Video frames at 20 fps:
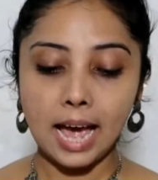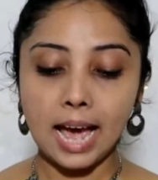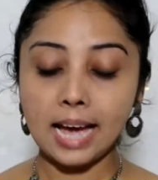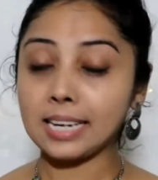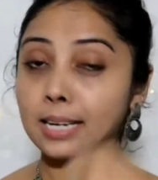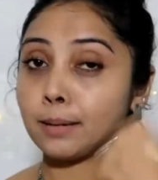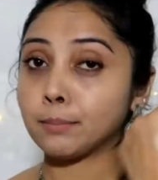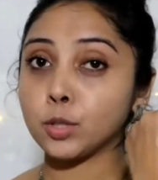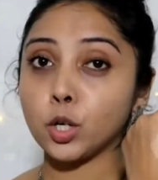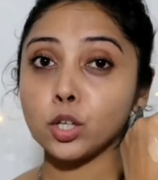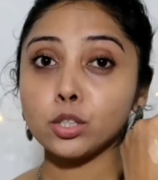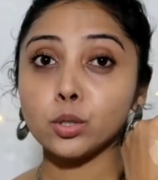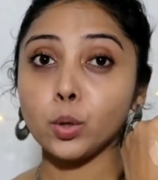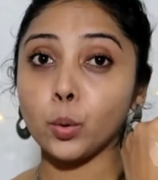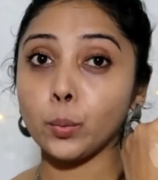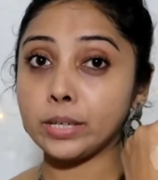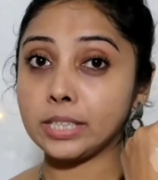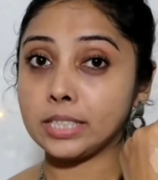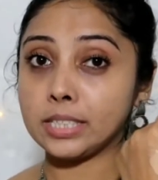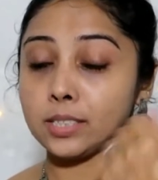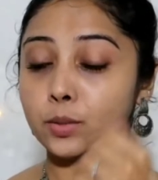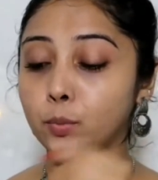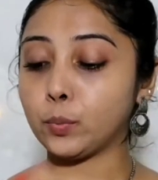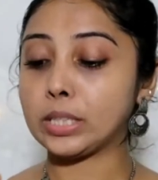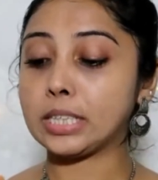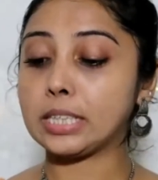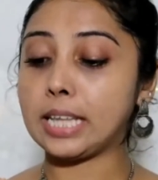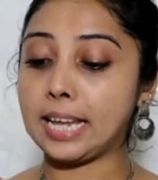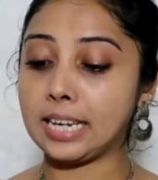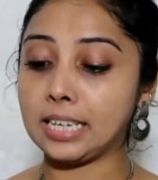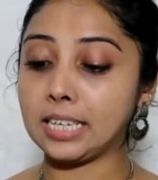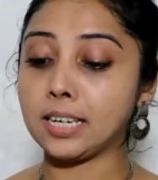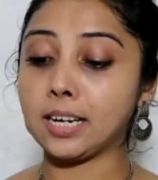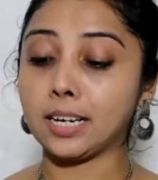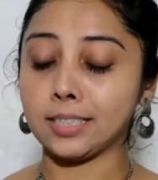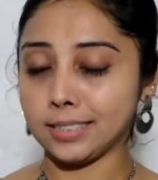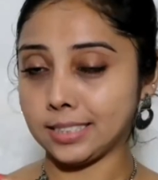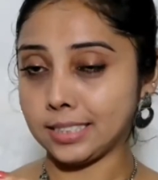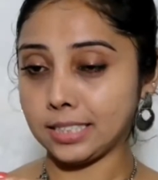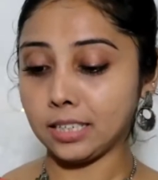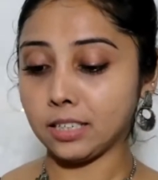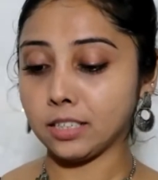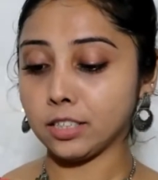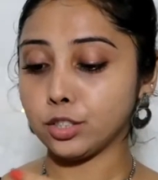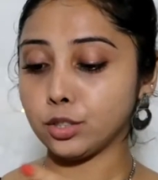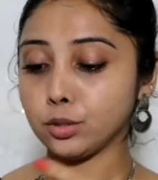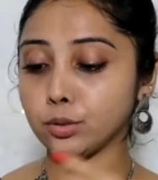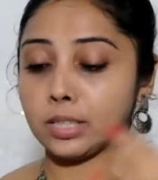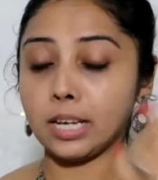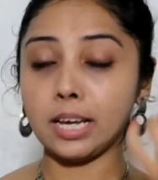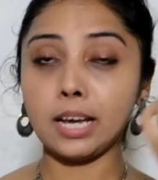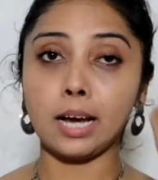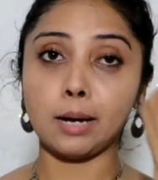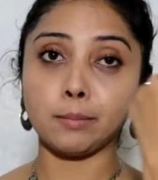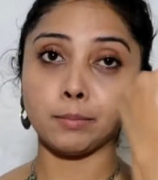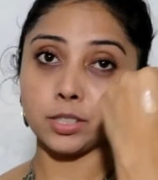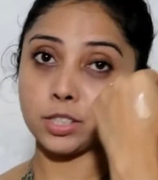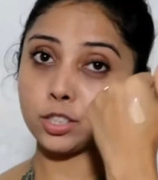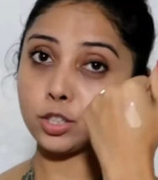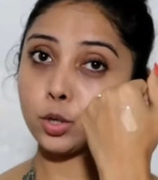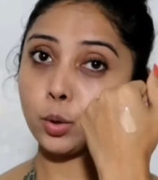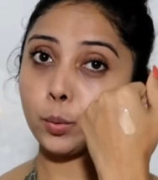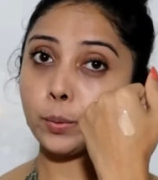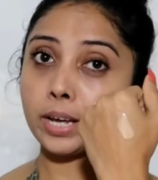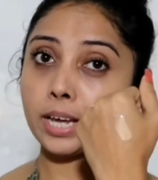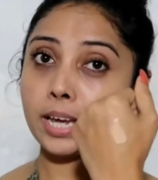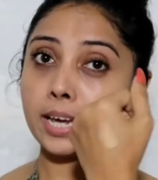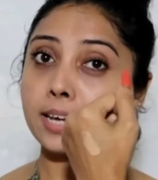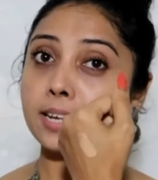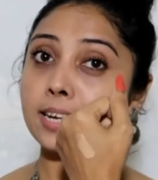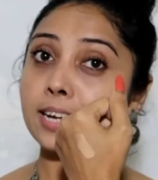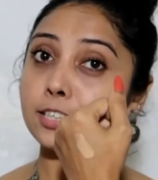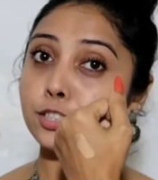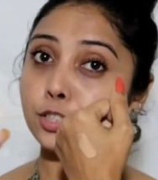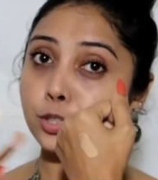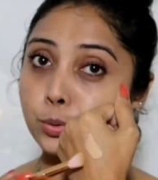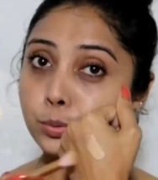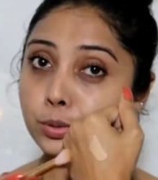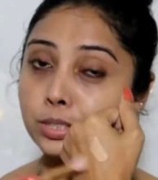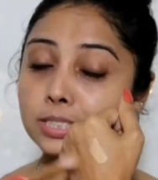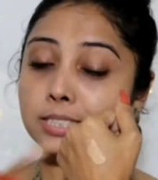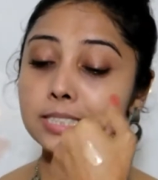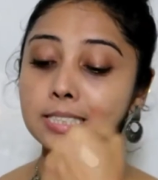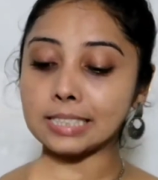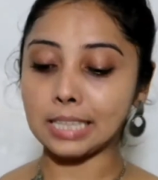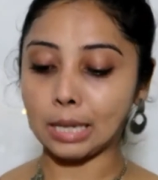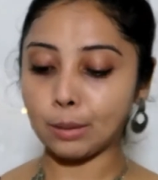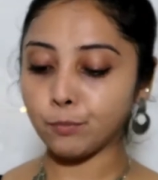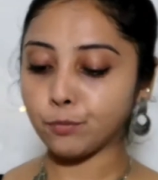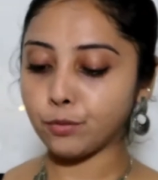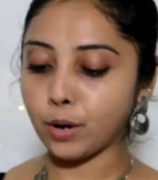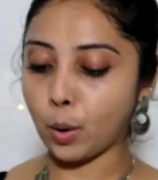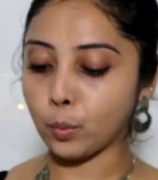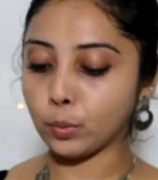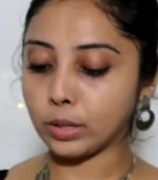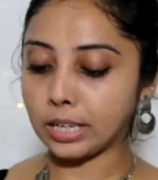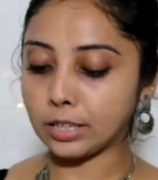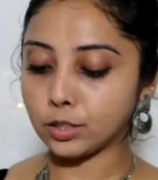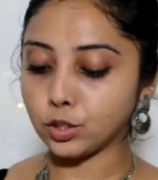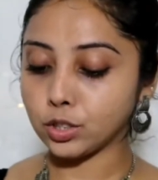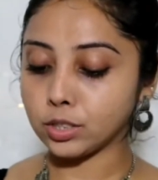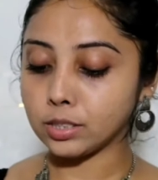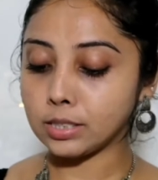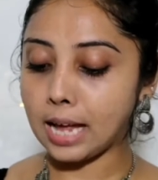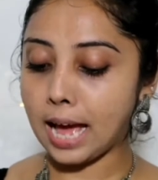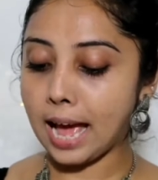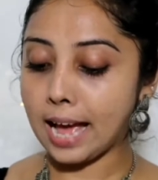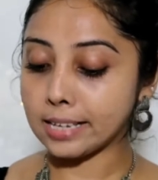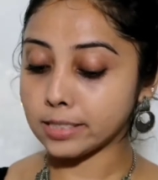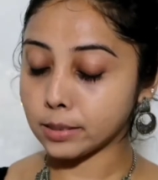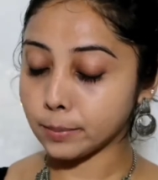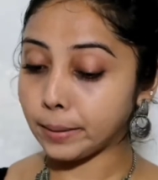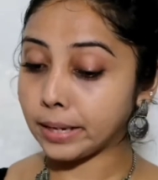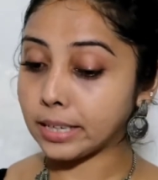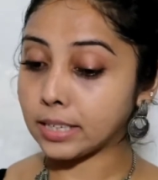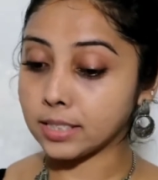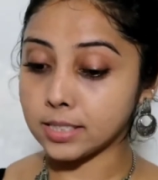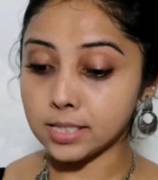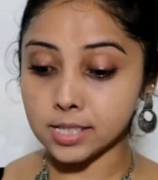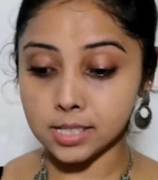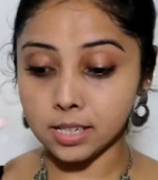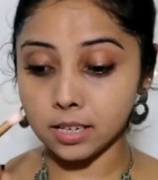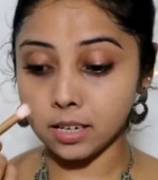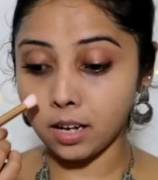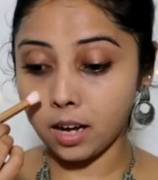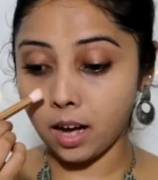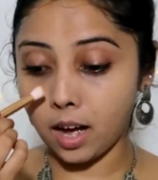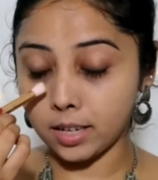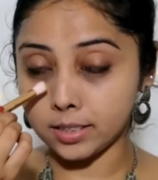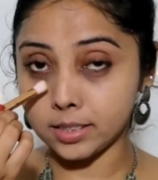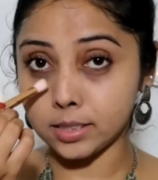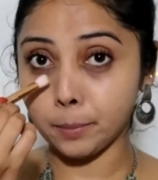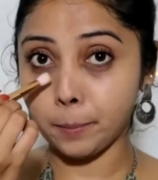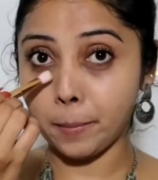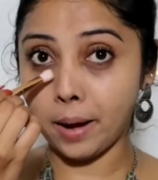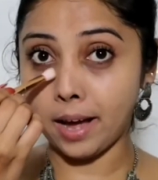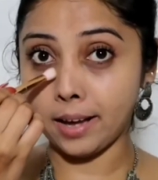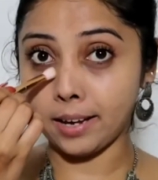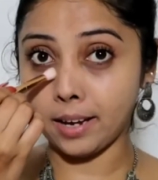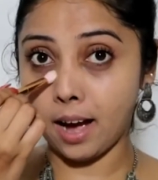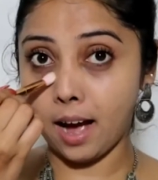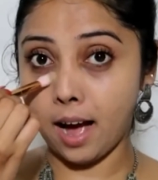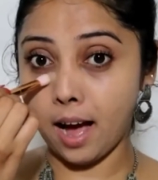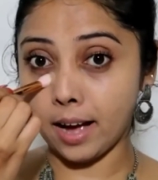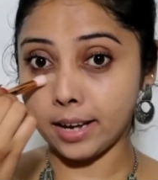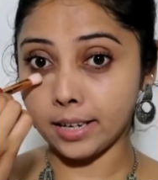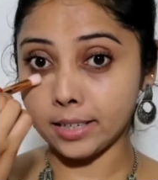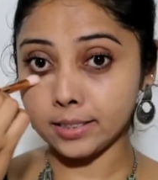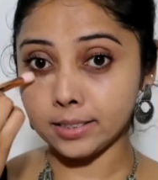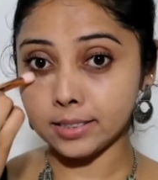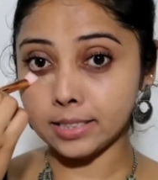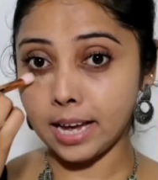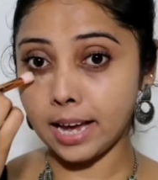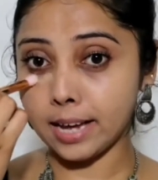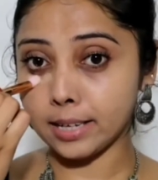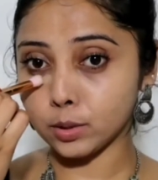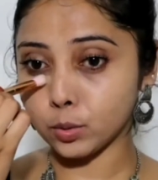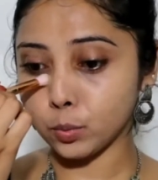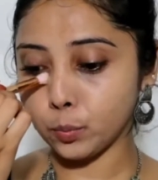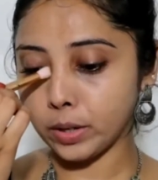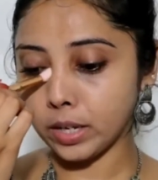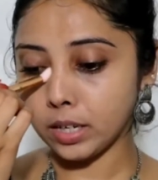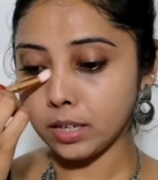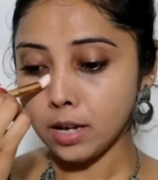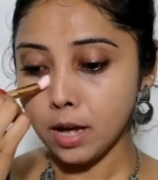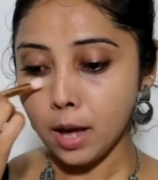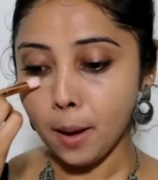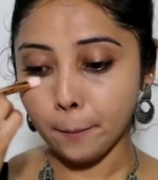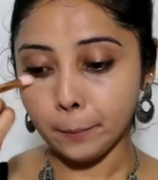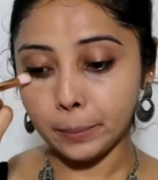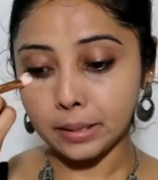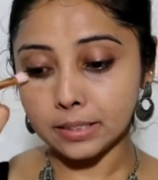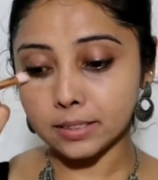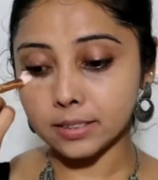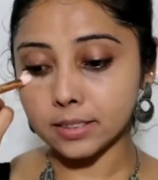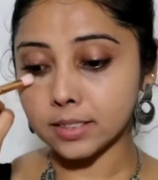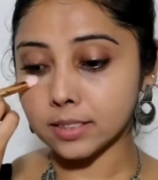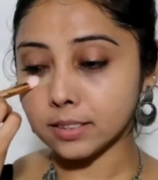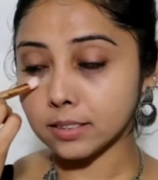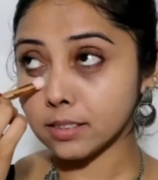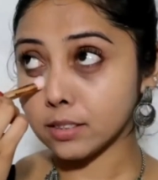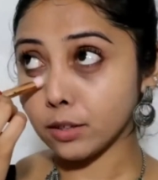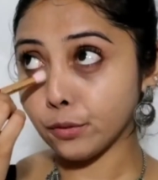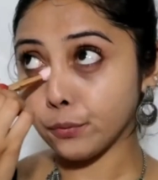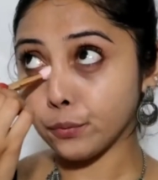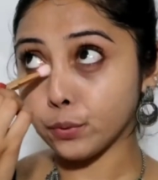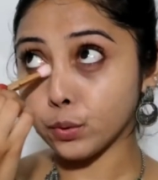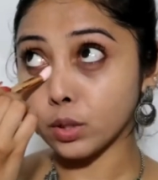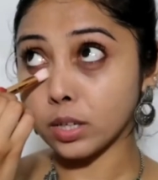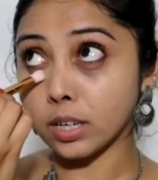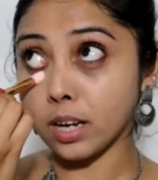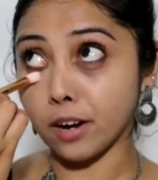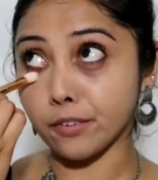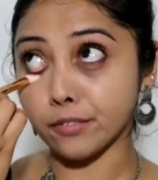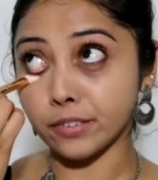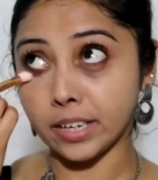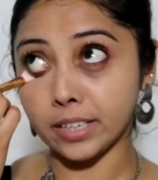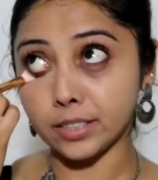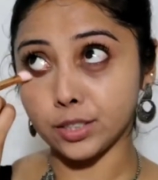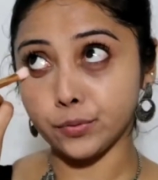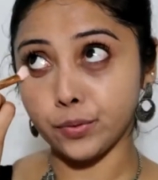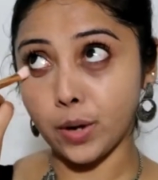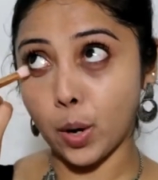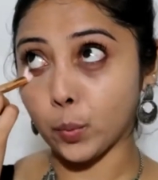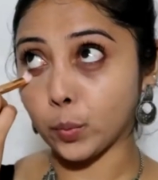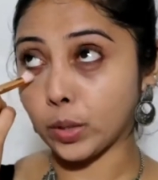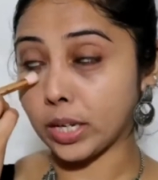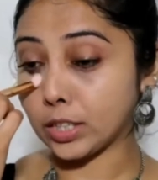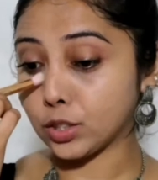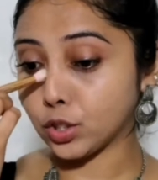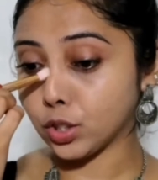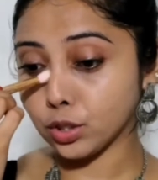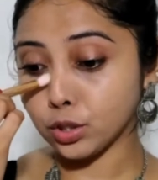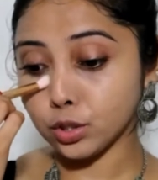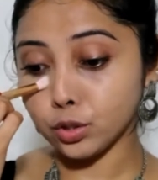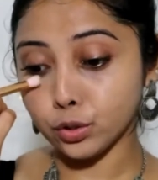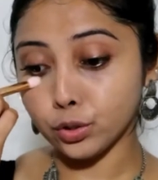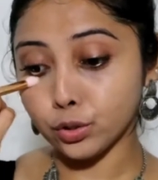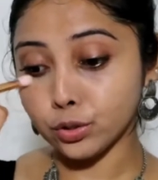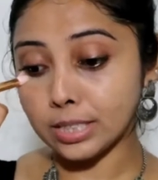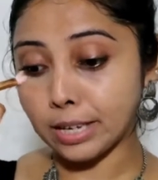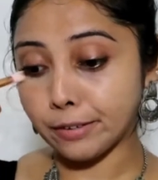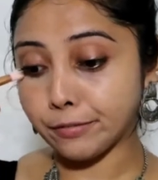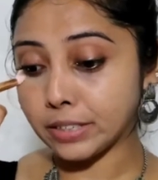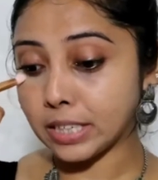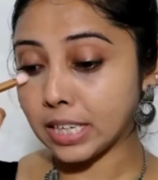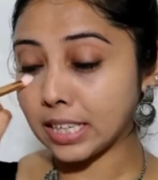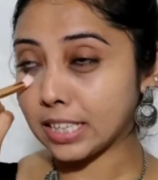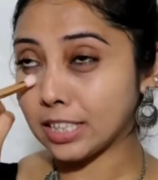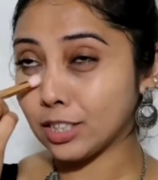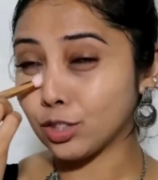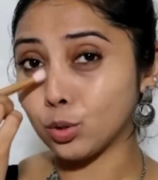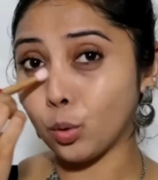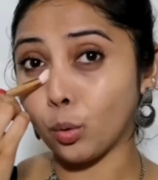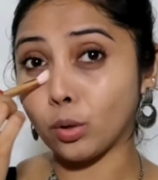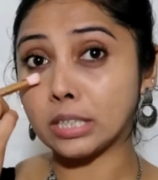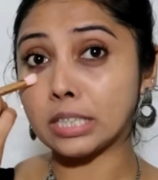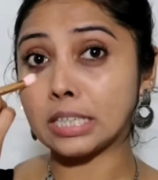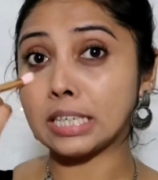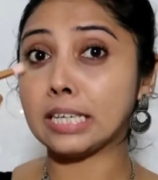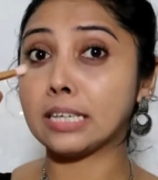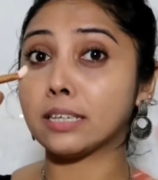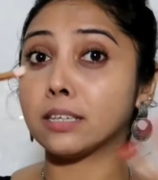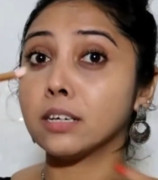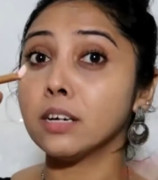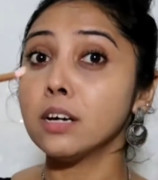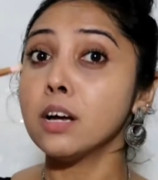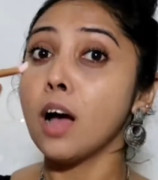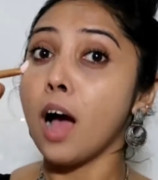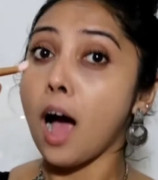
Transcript: And I'm not going in with any concealer today. I'm going to go ahead and use the same foundation as my concealer under my eyes as well, because this is a full coverage foundation, so you definitely don't need